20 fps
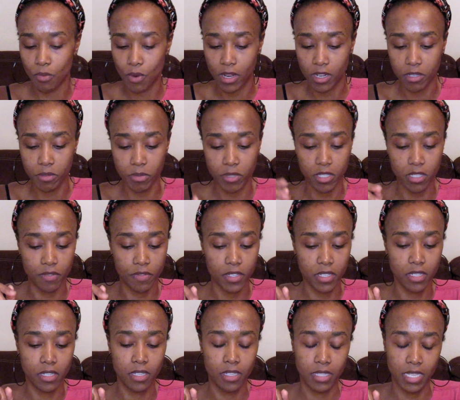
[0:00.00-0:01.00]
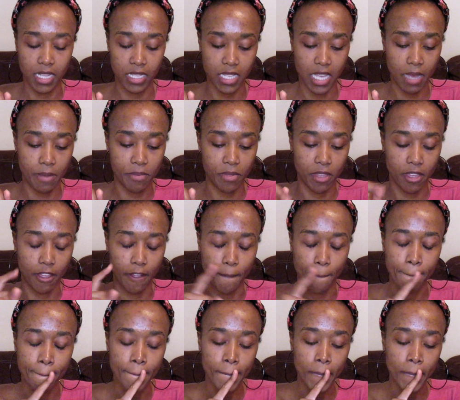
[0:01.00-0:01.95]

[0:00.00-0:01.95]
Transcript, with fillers: watched some TV, that type thing,